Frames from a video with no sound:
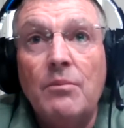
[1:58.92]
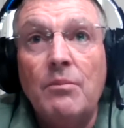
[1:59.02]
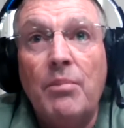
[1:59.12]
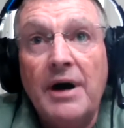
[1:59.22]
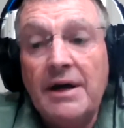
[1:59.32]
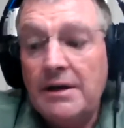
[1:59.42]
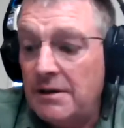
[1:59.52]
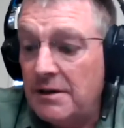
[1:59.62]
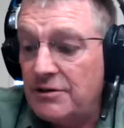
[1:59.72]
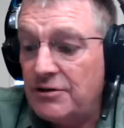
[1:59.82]
But
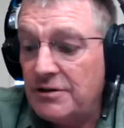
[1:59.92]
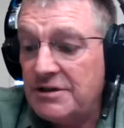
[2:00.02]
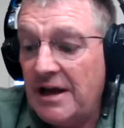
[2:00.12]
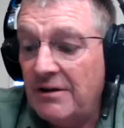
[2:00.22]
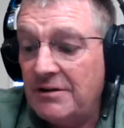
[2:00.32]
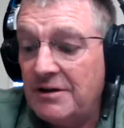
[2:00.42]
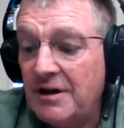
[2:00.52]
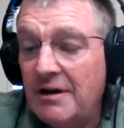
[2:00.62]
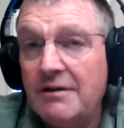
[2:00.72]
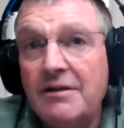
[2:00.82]
it turns out
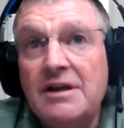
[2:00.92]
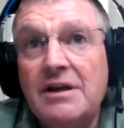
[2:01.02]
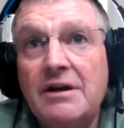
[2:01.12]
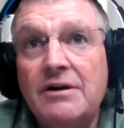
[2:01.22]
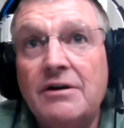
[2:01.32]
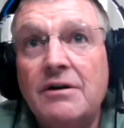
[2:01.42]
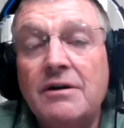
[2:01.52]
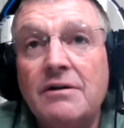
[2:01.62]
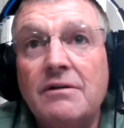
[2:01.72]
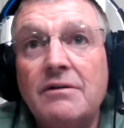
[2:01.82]
the year
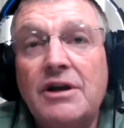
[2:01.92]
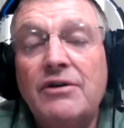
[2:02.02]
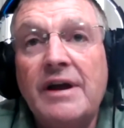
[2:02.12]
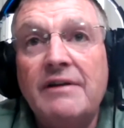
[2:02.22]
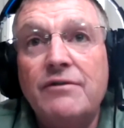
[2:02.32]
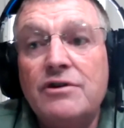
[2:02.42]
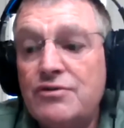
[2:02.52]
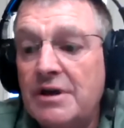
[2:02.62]
anniversary of